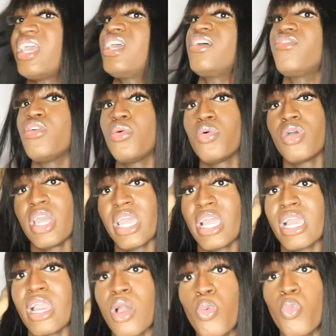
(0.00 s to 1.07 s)
I even
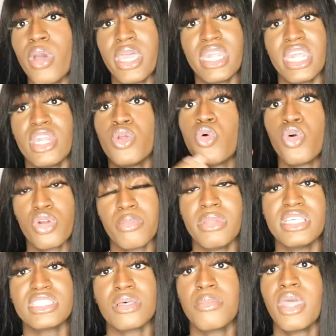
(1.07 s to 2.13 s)
went and ordered
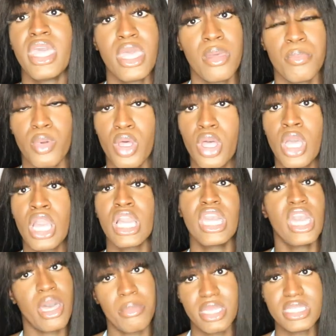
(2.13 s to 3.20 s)
me some hemp
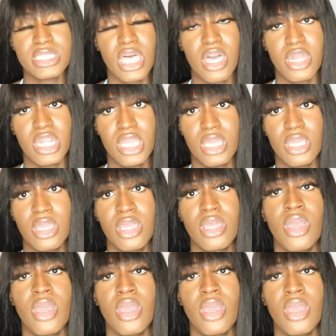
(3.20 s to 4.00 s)
gummies, honey.